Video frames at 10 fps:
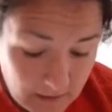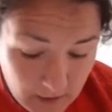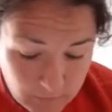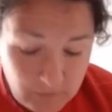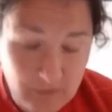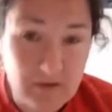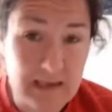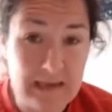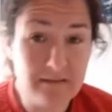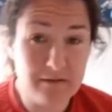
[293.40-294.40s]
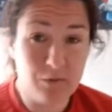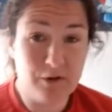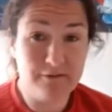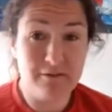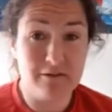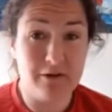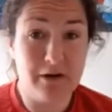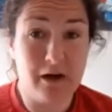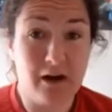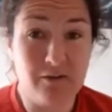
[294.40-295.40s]
whole routine, so once the two and
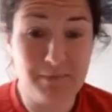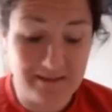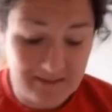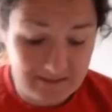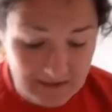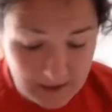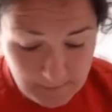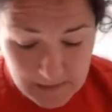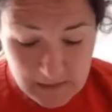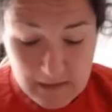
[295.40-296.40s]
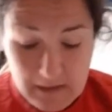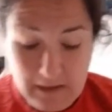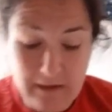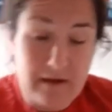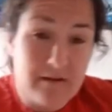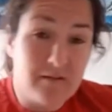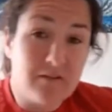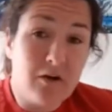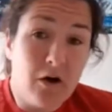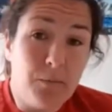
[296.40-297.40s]
a half minutes is up, you're going to
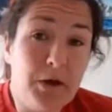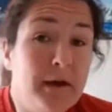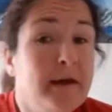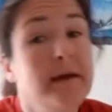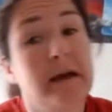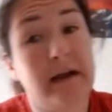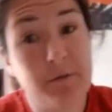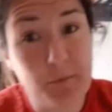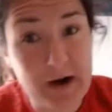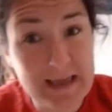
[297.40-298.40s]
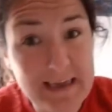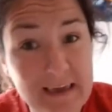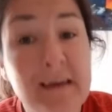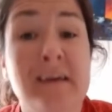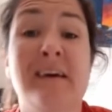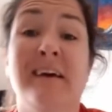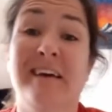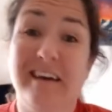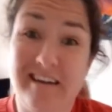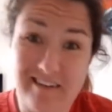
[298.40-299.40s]
stop, you have a break,
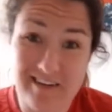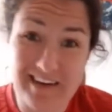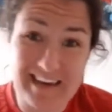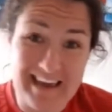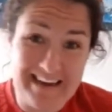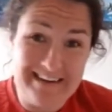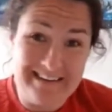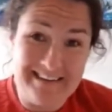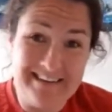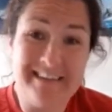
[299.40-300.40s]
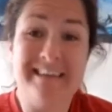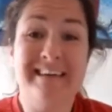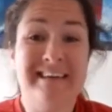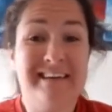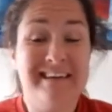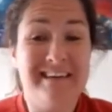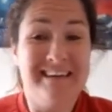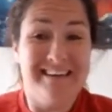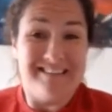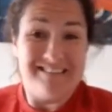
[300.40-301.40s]
you're going to do it again.
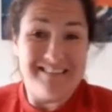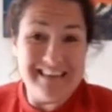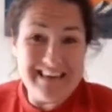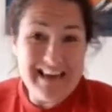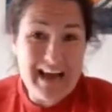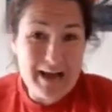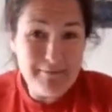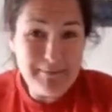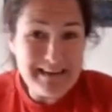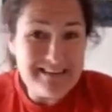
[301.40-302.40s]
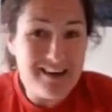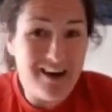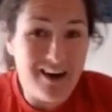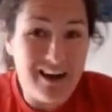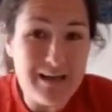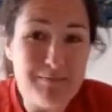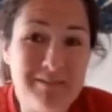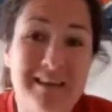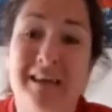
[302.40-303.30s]
See how many times